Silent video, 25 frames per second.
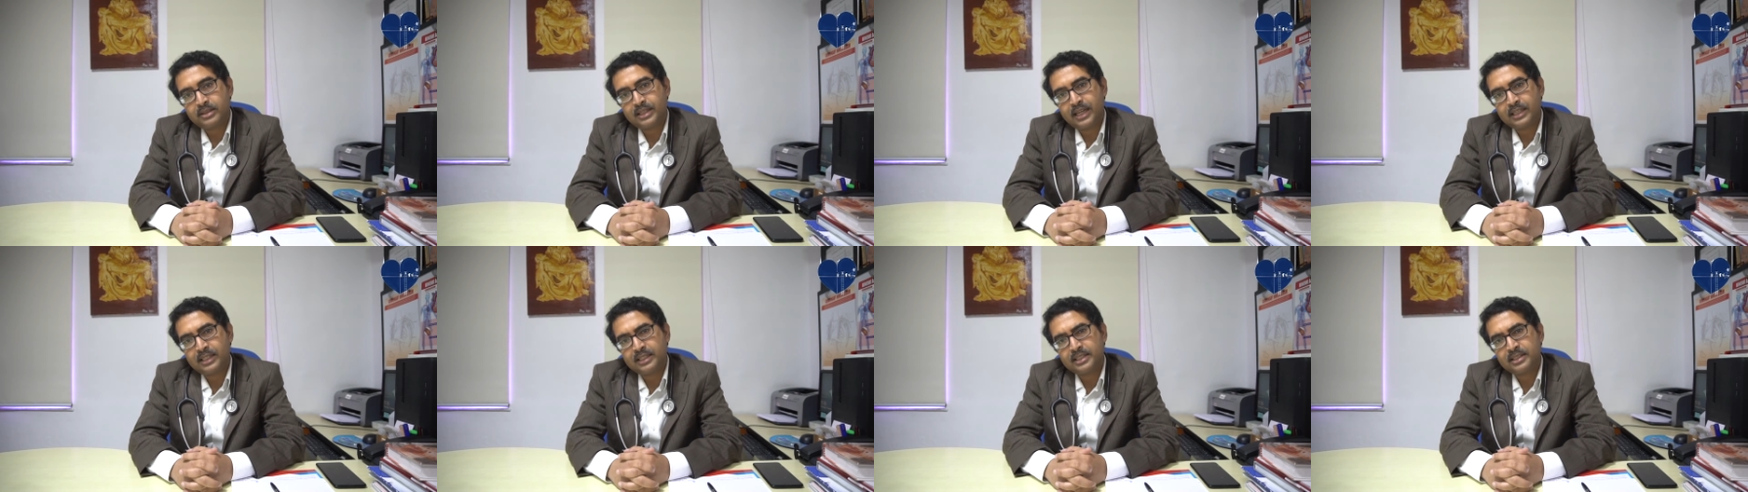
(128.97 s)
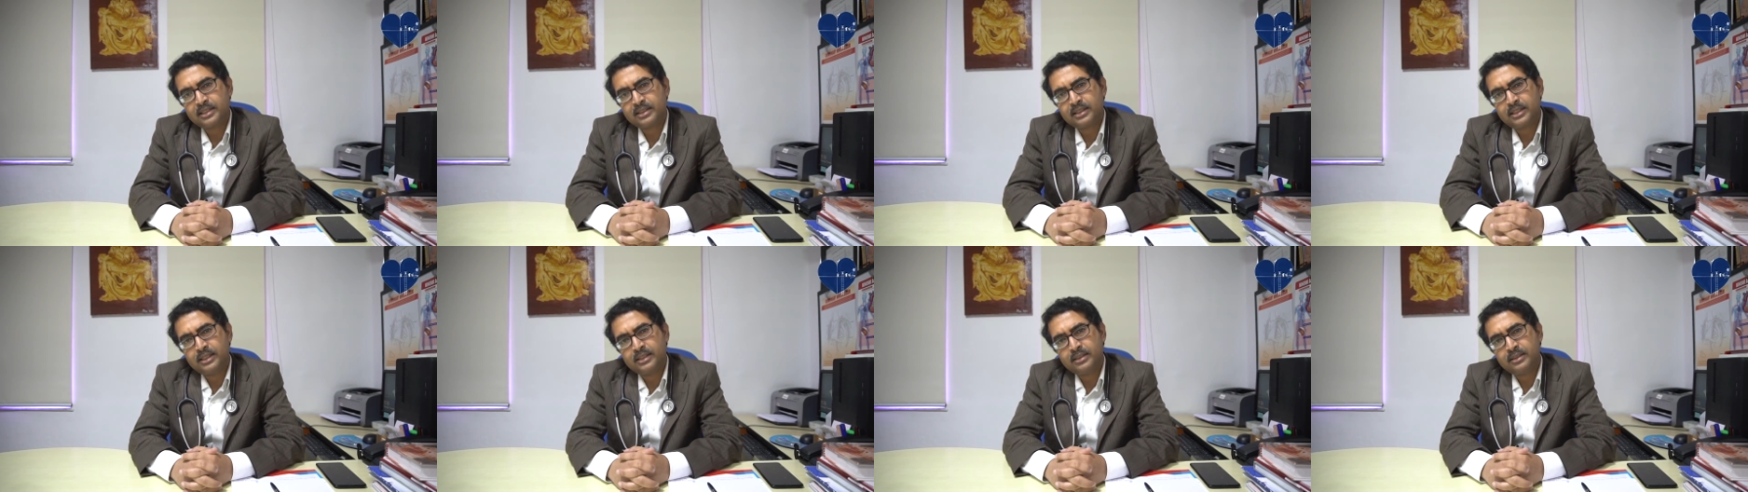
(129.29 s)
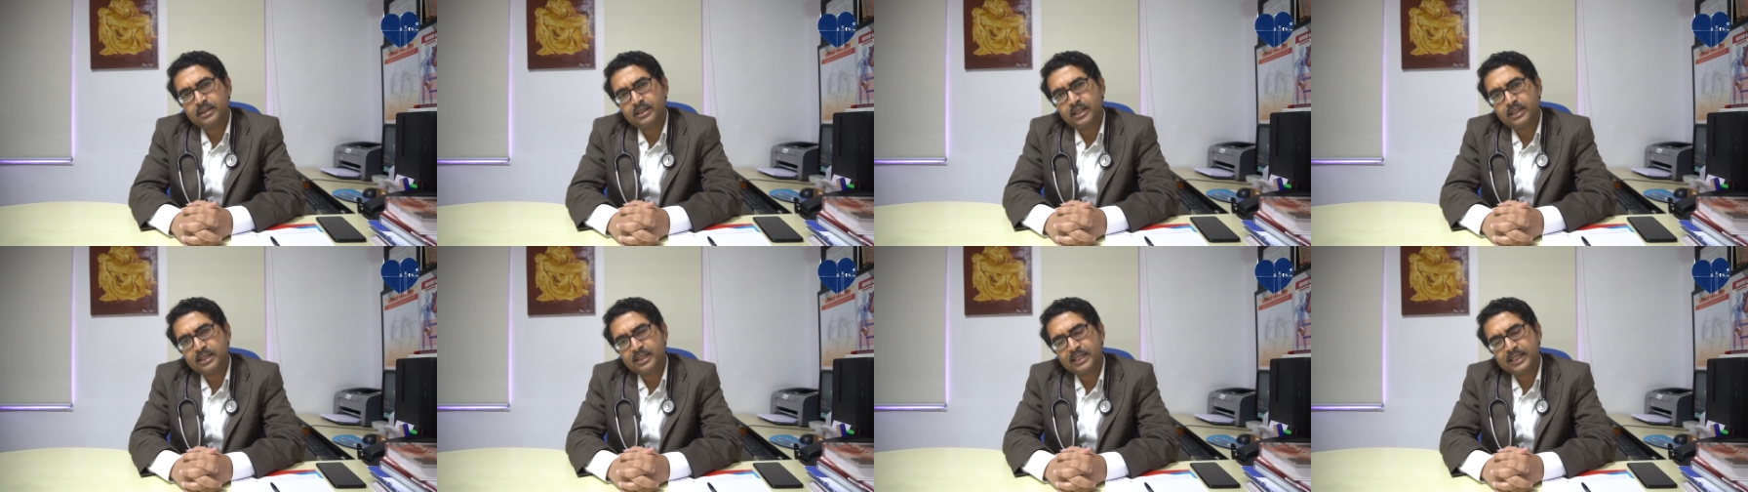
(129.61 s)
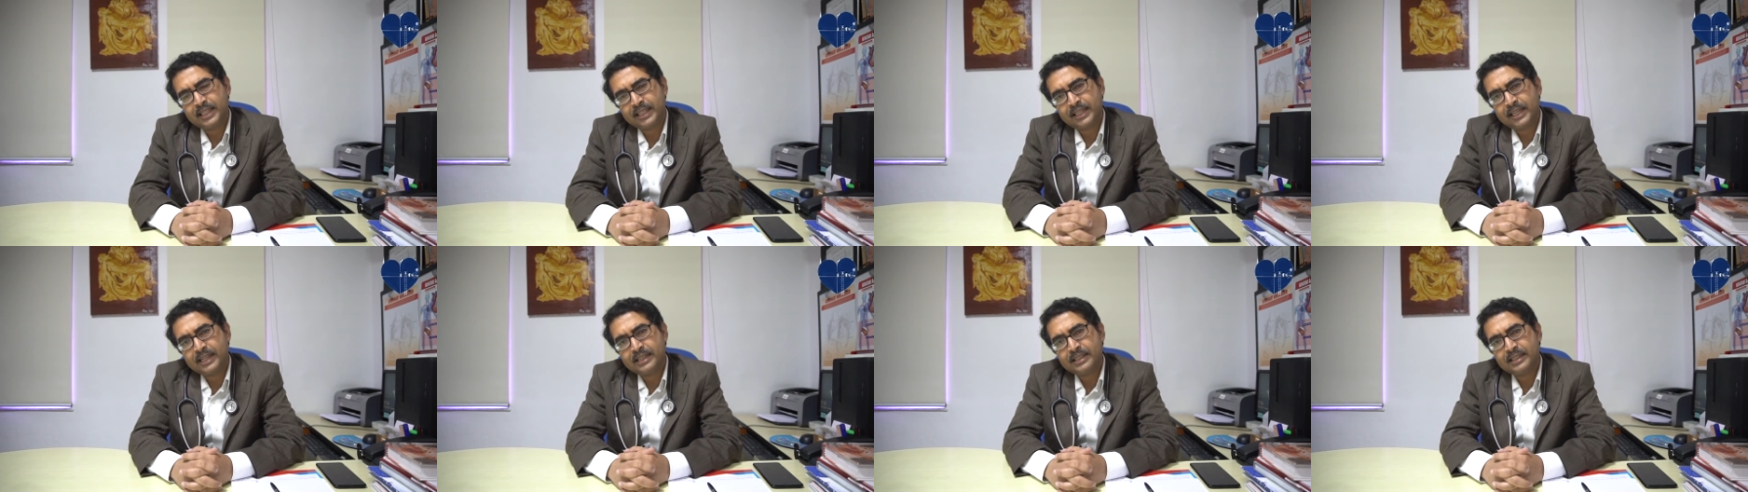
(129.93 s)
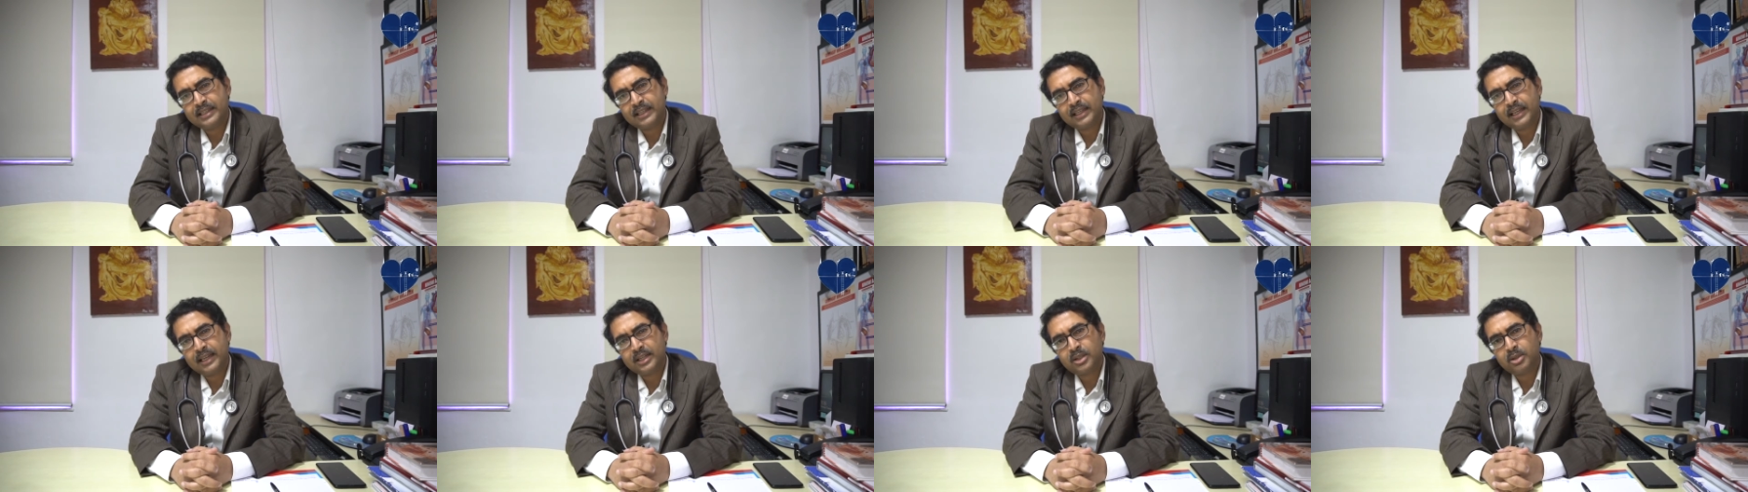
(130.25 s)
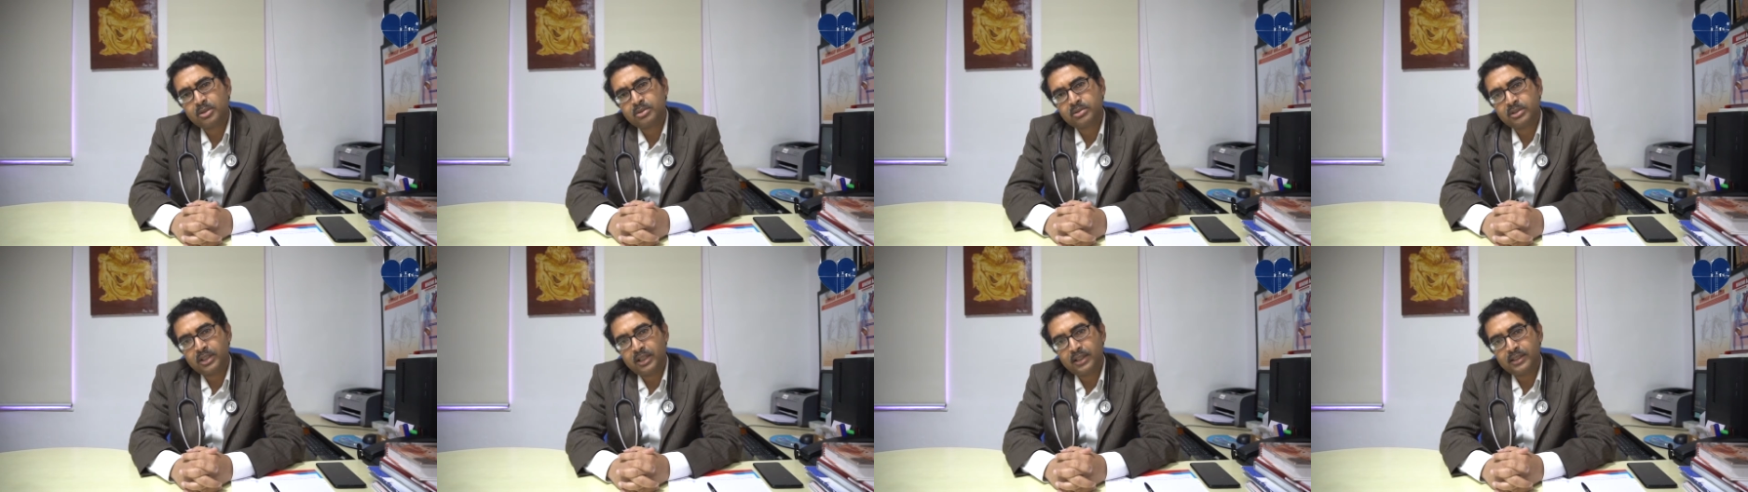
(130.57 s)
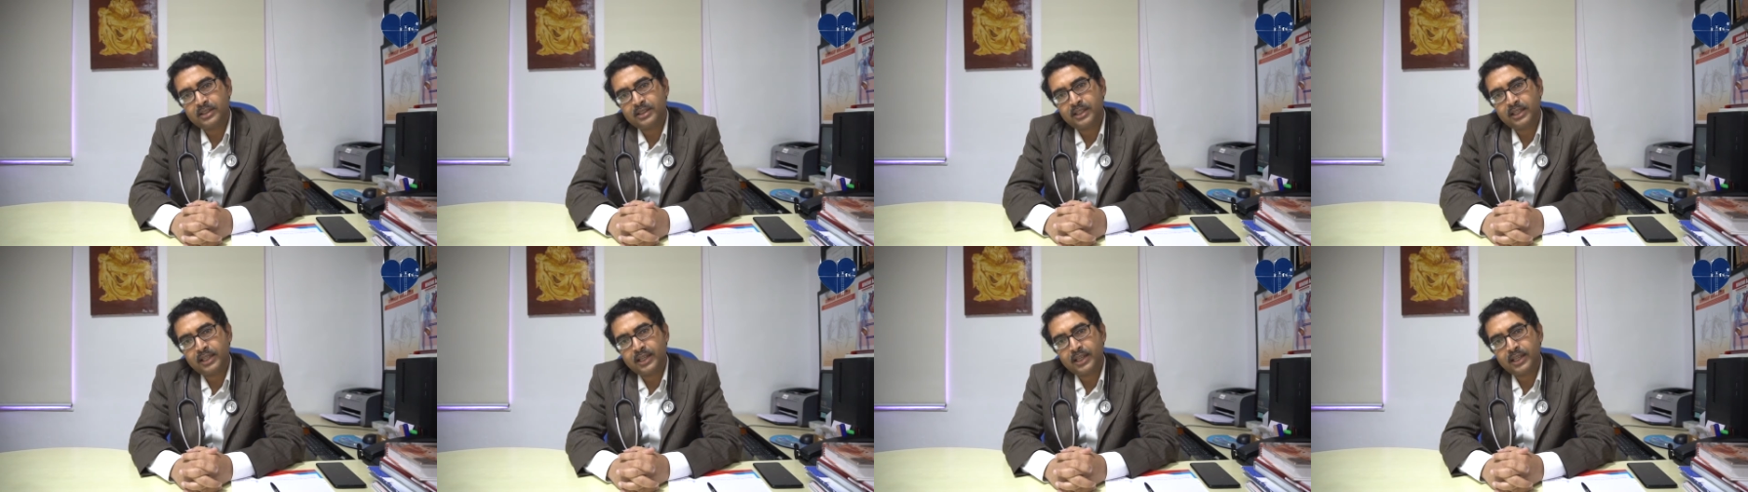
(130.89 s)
that is in the second decade or third